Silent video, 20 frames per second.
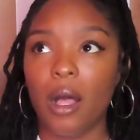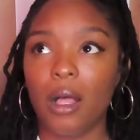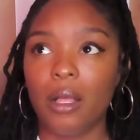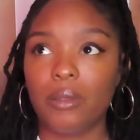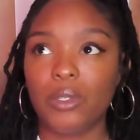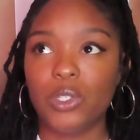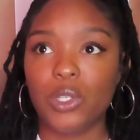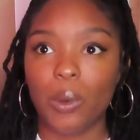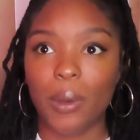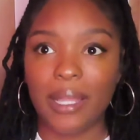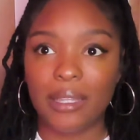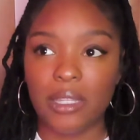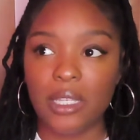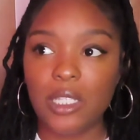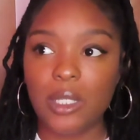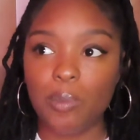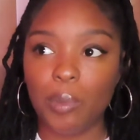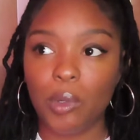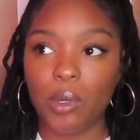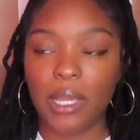So at
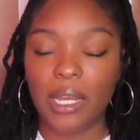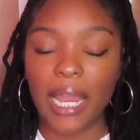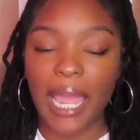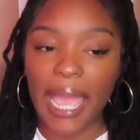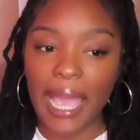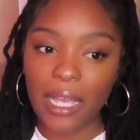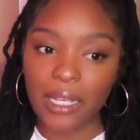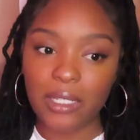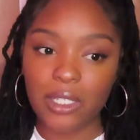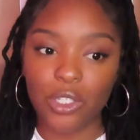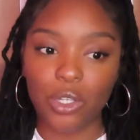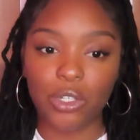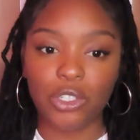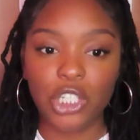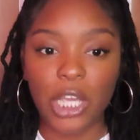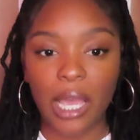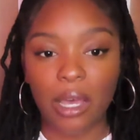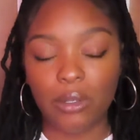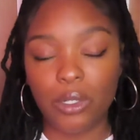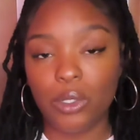this point, as your
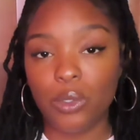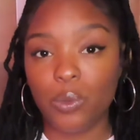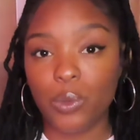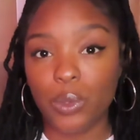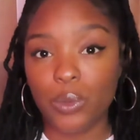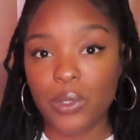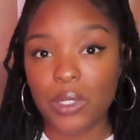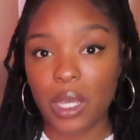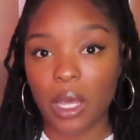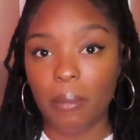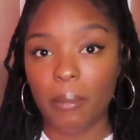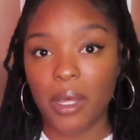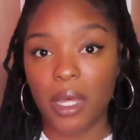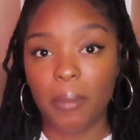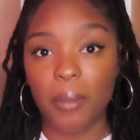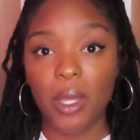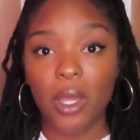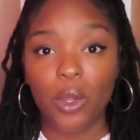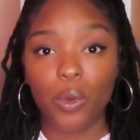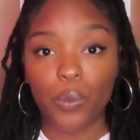childhood wounds come
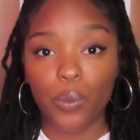up,